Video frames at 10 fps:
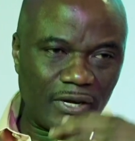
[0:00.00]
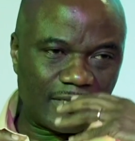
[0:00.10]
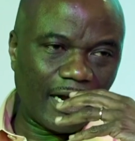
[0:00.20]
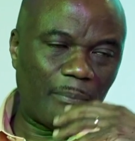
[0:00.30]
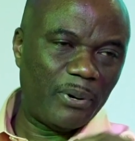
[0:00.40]

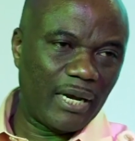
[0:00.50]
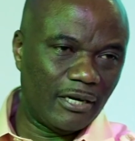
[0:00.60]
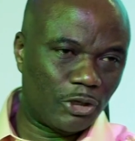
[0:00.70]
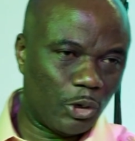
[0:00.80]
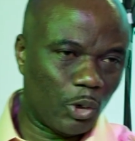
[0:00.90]
things
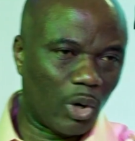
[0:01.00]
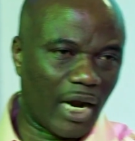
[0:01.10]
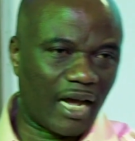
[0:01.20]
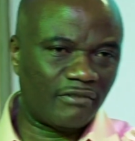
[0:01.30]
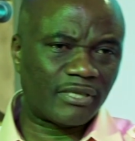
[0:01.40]
happening into
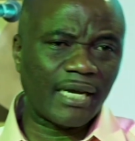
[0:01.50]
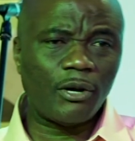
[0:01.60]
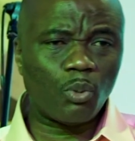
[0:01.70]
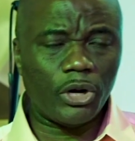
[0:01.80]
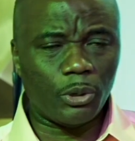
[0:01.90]
your life.
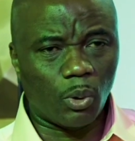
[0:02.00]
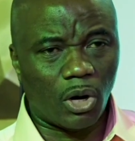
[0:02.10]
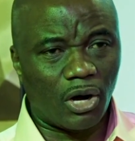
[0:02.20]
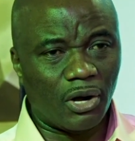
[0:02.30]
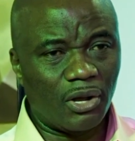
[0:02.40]
Stand where
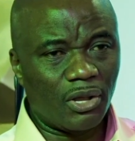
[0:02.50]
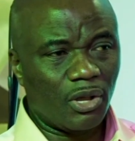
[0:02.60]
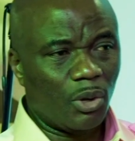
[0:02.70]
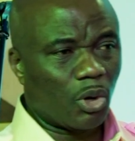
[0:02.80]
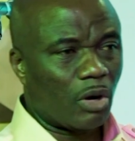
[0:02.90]
you are.
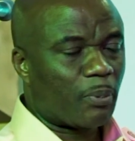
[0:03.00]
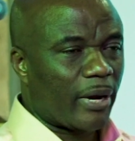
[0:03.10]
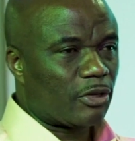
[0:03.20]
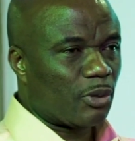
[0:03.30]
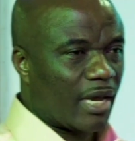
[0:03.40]
We
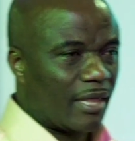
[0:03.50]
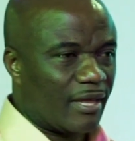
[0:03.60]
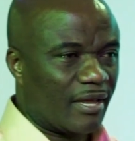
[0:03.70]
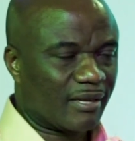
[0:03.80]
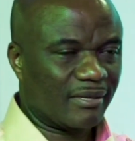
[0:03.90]
want to pray together.